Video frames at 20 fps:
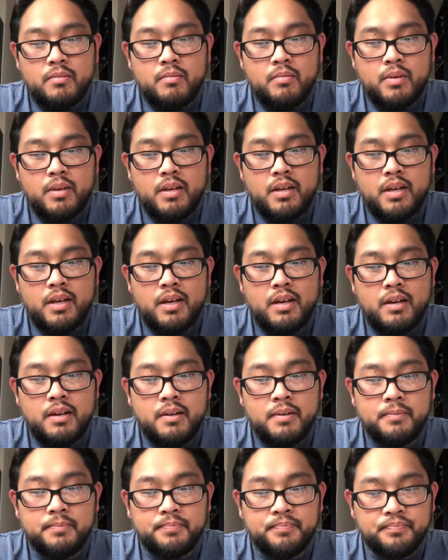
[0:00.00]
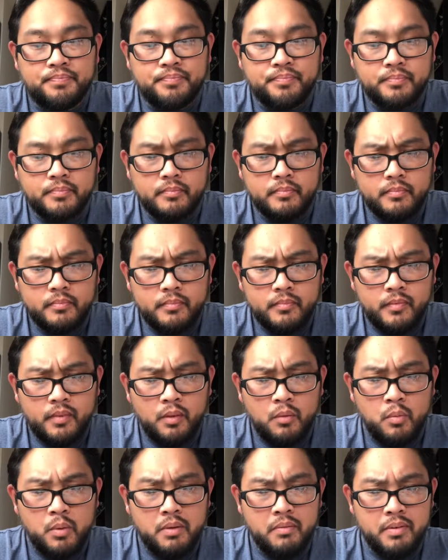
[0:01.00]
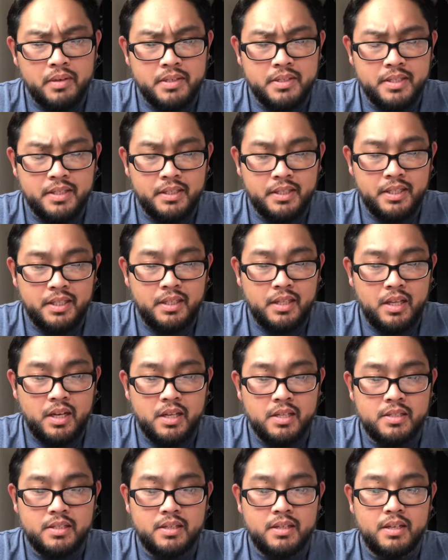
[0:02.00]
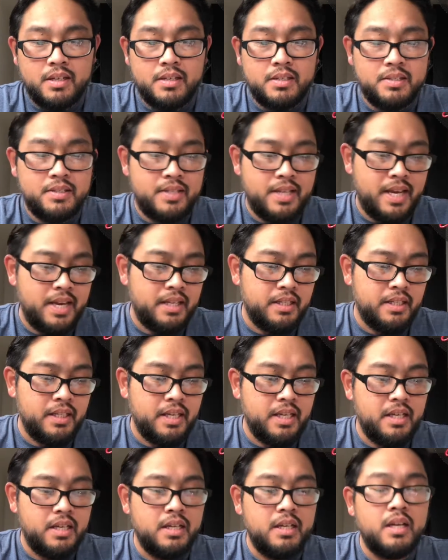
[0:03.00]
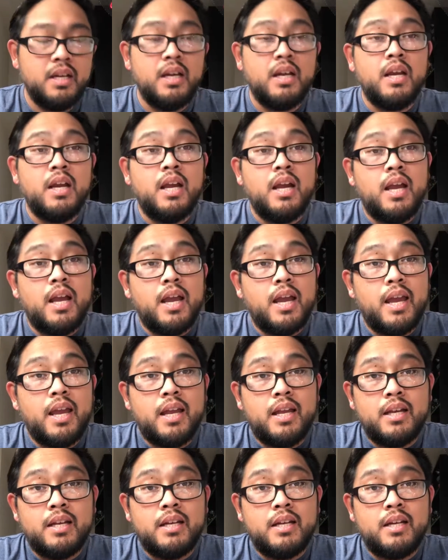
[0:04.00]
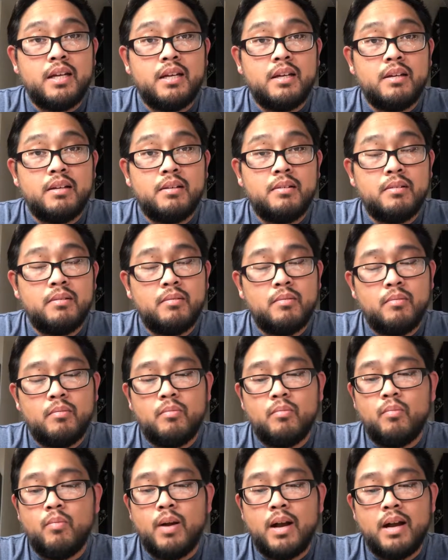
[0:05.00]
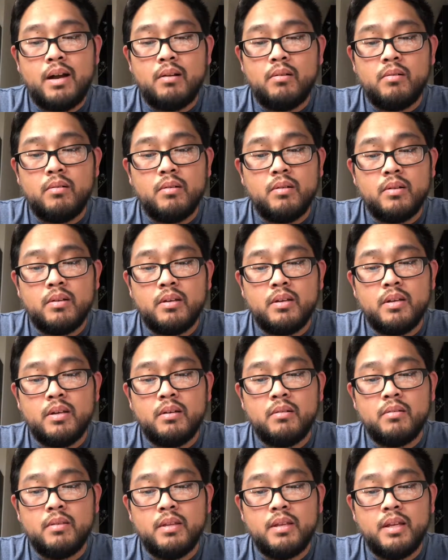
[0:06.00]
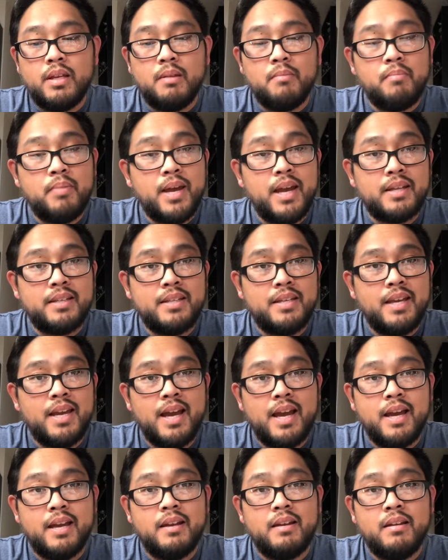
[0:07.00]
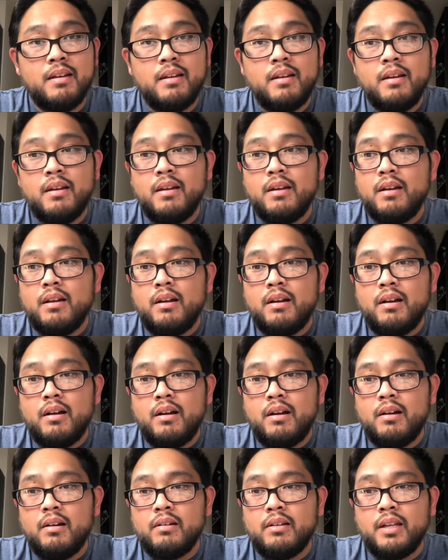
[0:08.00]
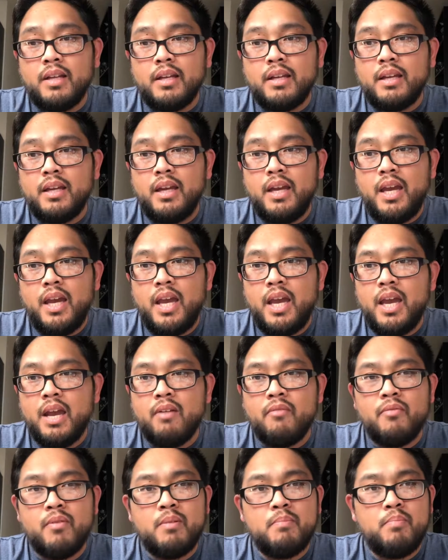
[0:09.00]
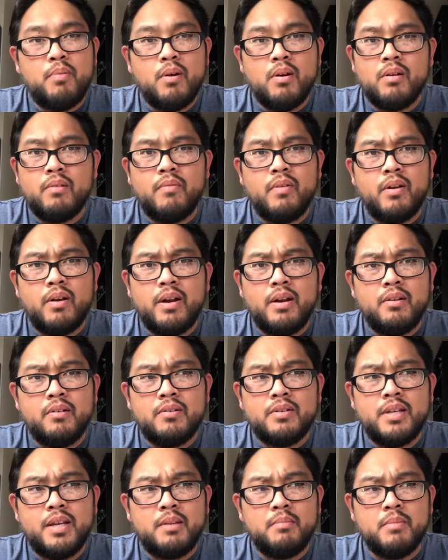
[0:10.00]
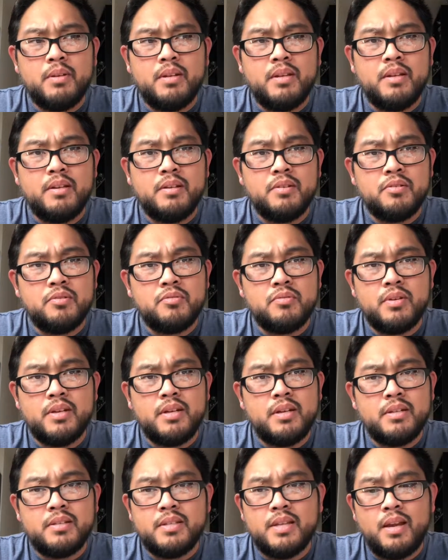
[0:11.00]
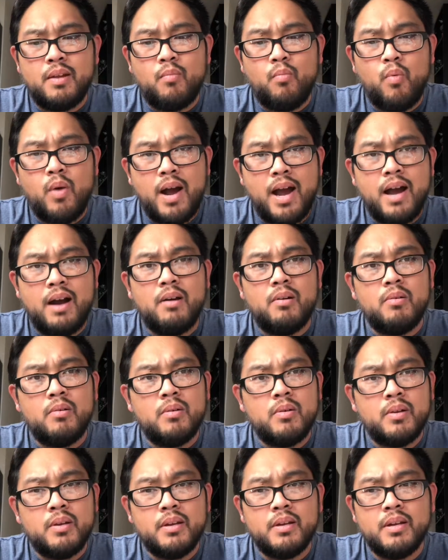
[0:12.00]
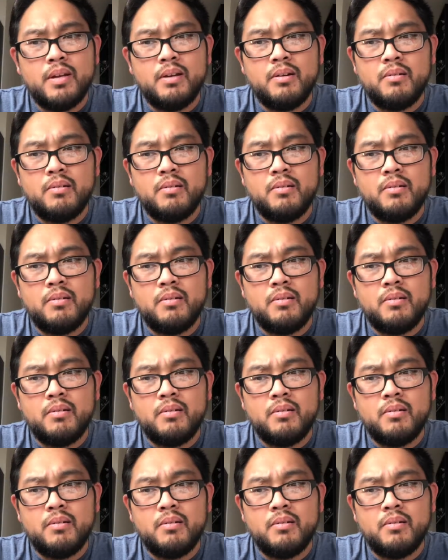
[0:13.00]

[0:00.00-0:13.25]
We recently lost Stan Lee, and wow, the impact he had on like every part of our entertainment industry. It's like, wow, you